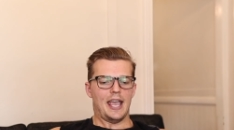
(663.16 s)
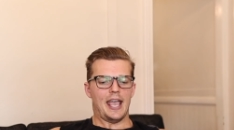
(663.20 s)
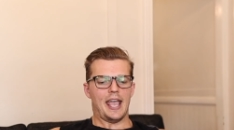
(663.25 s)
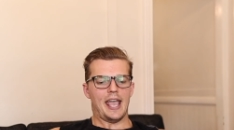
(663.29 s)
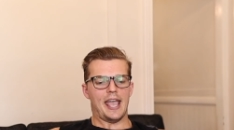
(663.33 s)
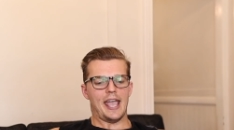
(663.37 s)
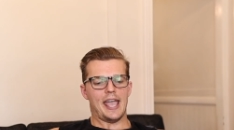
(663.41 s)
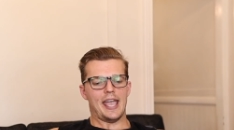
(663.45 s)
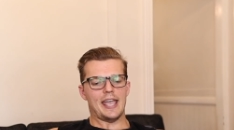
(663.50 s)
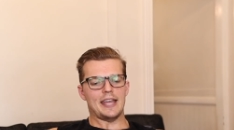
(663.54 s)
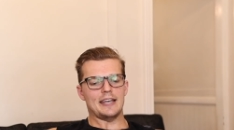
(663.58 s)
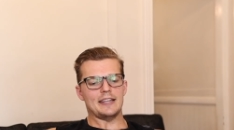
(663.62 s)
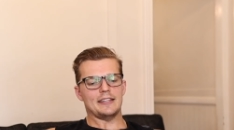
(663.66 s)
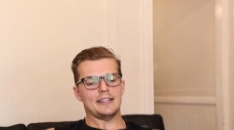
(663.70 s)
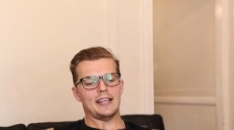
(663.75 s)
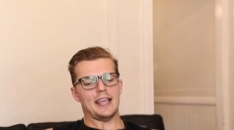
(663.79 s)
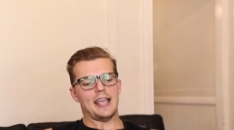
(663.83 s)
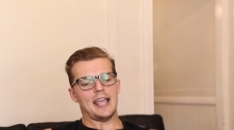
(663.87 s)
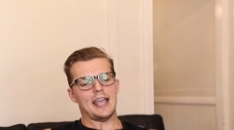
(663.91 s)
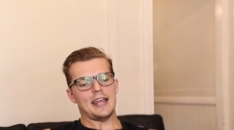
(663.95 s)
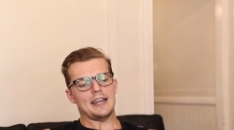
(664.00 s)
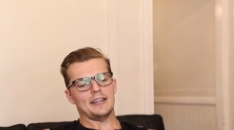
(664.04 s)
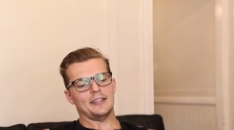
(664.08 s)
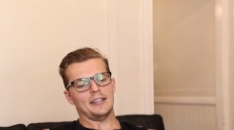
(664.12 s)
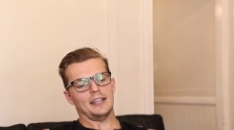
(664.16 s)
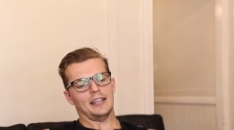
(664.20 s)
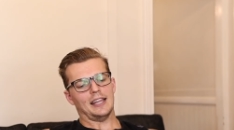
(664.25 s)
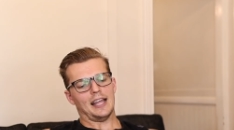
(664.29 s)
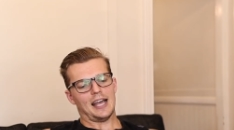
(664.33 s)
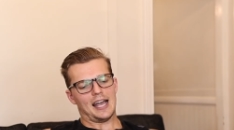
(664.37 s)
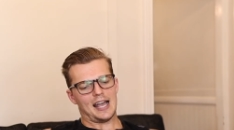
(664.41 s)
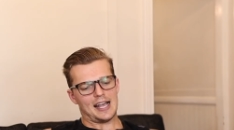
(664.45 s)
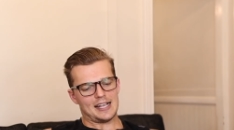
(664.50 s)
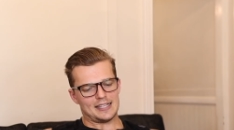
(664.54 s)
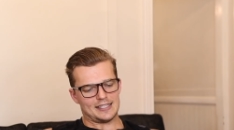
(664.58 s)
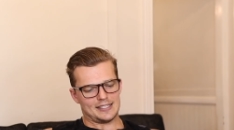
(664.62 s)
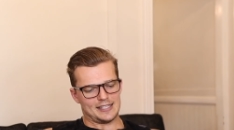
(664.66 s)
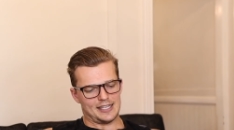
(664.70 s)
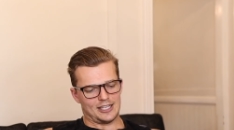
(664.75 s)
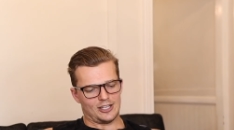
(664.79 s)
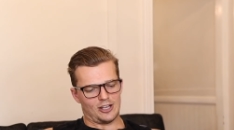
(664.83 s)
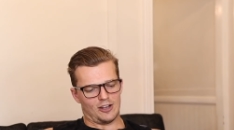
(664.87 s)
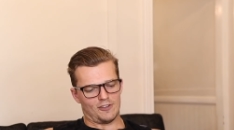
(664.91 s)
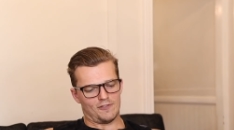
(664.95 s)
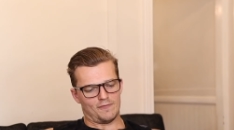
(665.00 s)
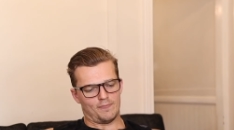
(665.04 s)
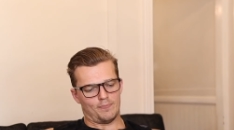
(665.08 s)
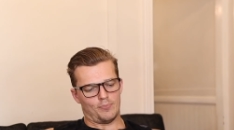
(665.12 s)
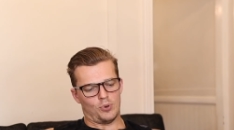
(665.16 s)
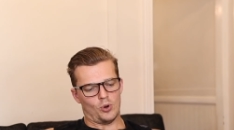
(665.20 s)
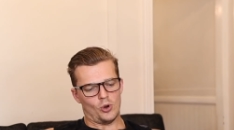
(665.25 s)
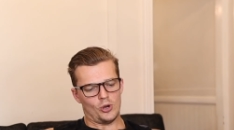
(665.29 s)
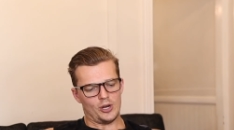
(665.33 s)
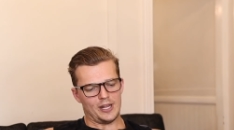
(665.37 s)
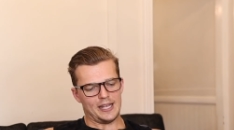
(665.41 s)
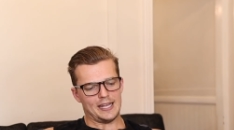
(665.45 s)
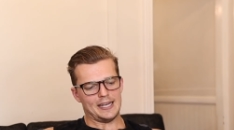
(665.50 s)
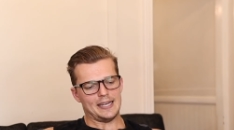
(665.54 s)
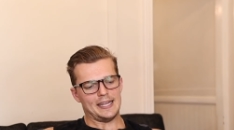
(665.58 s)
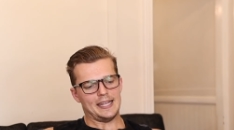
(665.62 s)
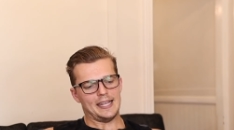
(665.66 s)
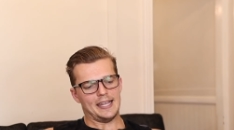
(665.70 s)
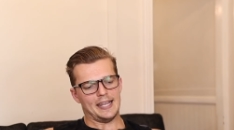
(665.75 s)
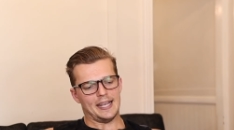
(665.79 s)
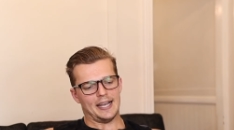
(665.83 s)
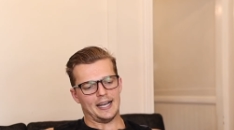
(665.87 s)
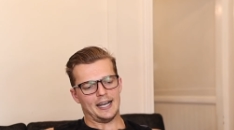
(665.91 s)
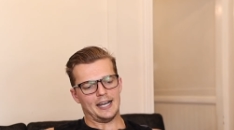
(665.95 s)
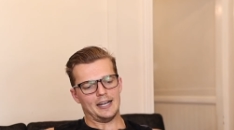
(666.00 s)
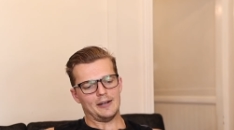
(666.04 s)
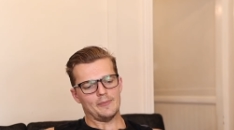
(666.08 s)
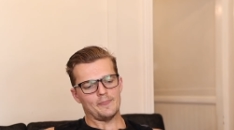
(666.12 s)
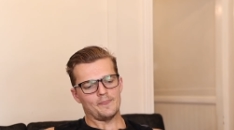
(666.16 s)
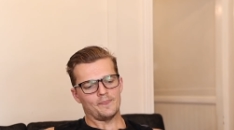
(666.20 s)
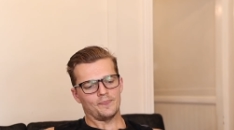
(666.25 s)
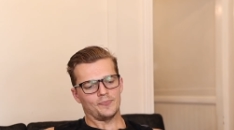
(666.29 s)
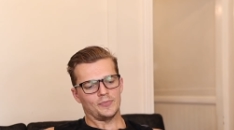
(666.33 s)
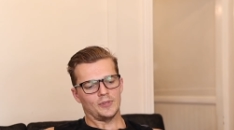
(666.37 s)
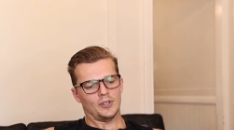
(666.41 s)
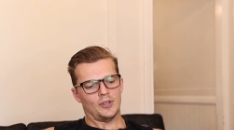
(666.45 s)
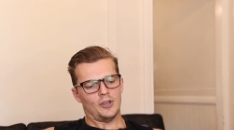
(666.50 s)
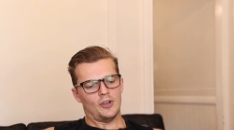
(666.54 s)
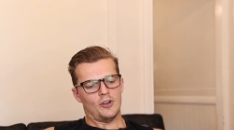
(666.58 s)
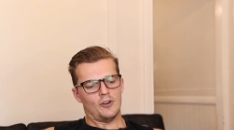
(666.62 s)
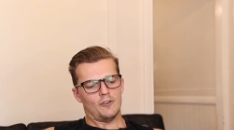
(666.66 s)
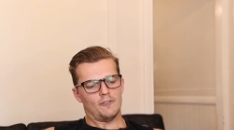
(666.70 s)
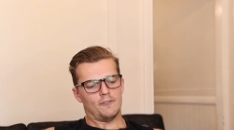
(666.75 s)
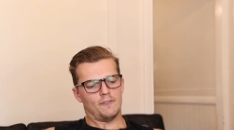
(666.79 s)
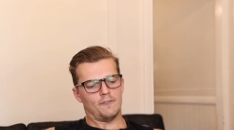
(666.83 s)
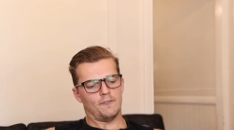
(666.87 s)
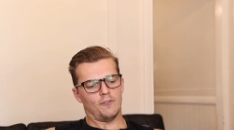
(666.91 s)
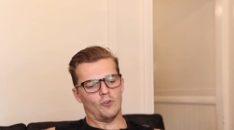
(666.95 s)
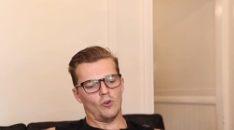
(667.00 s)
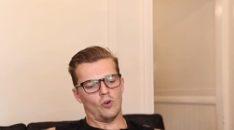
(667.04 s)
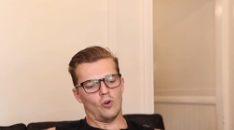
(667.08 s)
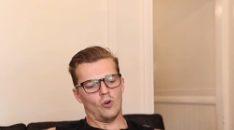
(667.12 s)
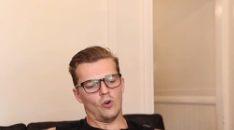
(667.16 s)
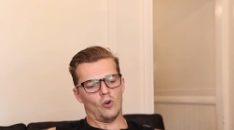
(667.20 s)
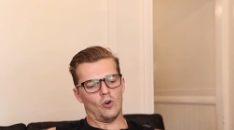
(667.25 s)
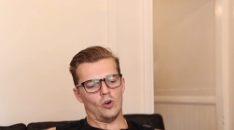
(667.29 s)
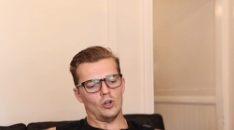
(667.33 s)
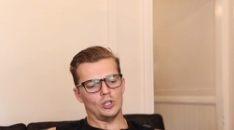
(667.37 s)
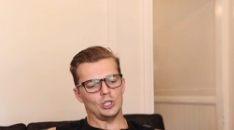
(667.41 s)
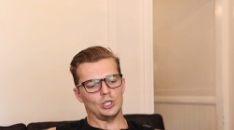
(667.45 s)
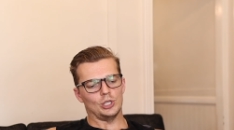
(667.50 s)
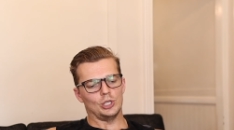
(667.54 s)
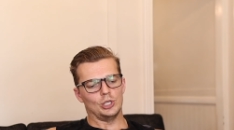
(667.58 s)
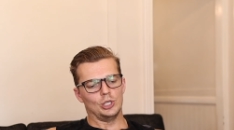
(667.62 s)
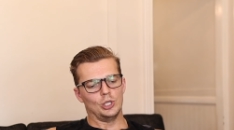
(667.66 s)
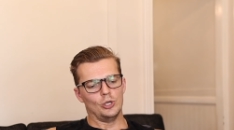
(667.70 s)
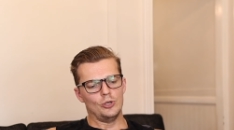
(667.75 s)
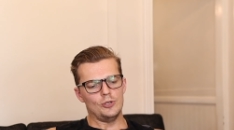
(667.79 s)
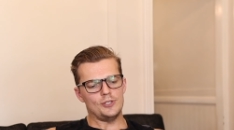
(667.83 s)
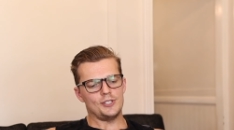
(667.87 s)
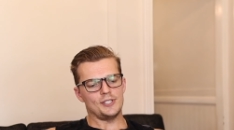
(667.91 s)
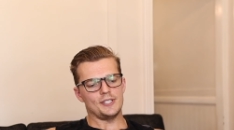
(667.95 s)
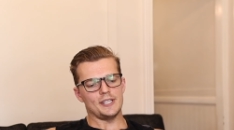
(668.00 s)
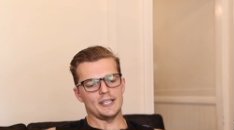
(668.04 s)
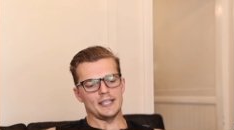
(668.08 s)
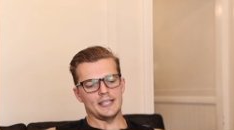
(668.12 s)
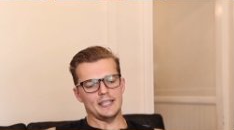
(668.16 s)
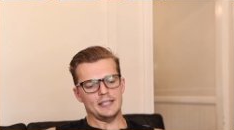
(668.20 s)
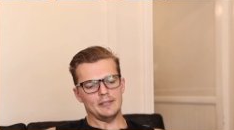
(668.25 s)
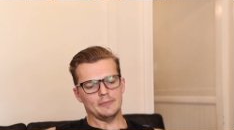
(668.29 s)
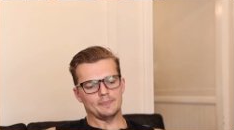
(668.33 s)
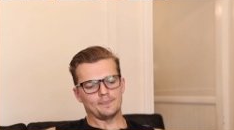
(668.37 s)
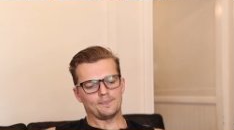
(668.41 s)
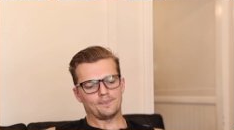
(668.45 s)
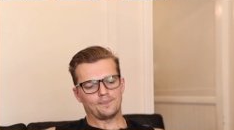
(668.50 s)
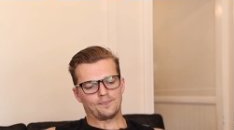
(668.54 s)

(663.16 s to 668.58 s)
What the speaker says: And then the last thing I've put in here for Lucy